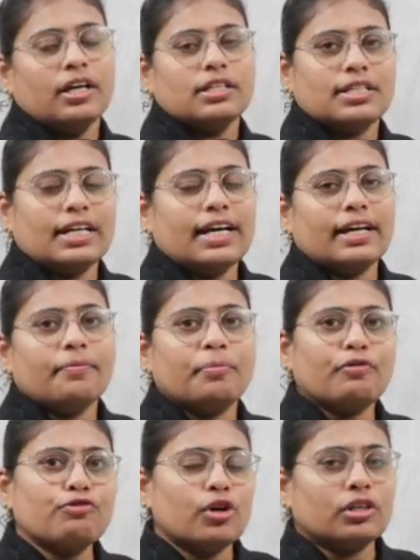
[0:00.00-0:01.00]
See here,
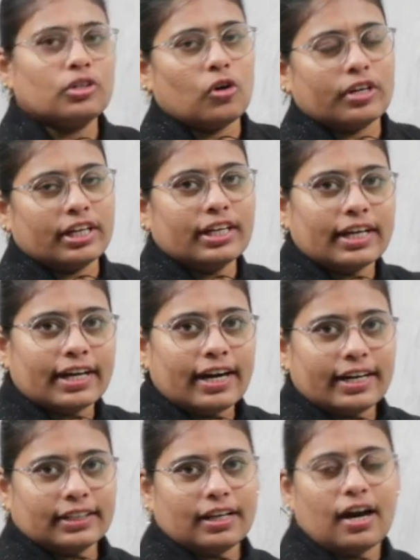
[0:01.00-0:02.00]
before talking
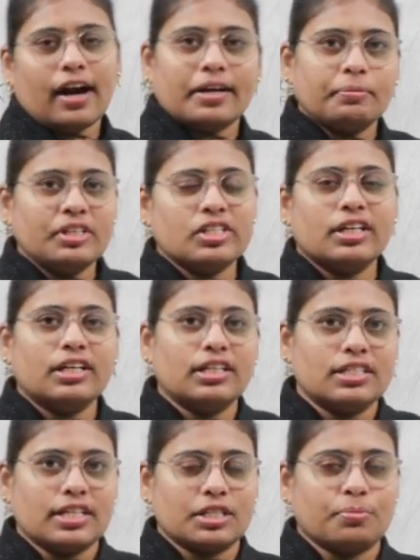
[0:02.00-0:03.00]
regarding the admission and
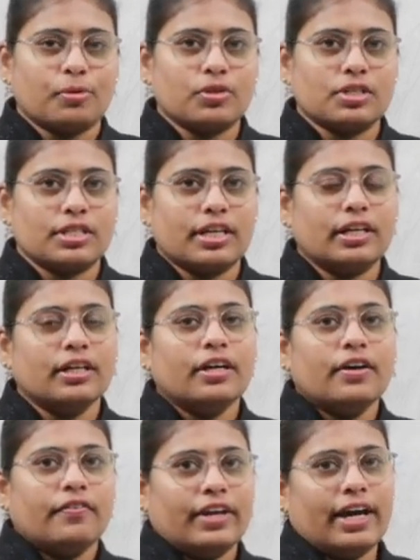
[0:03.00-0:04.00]
discharge procedure,
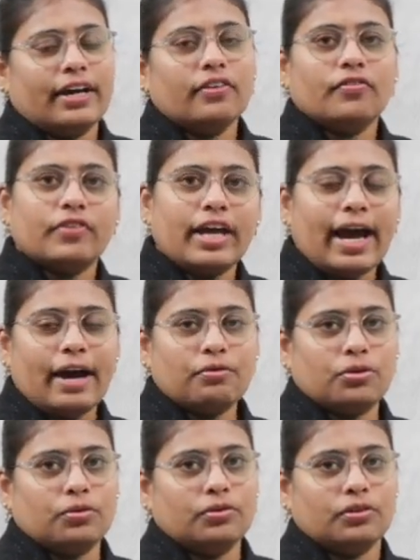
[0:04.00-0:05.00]
we have
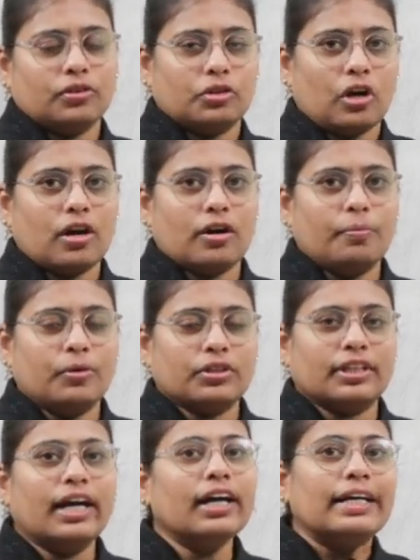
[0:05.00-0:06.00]
to talk about
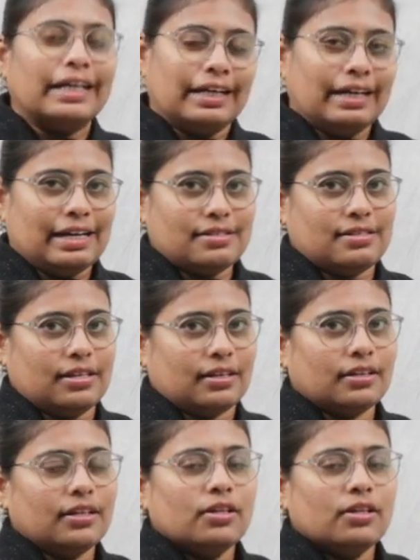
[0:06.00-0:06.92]
the nursing.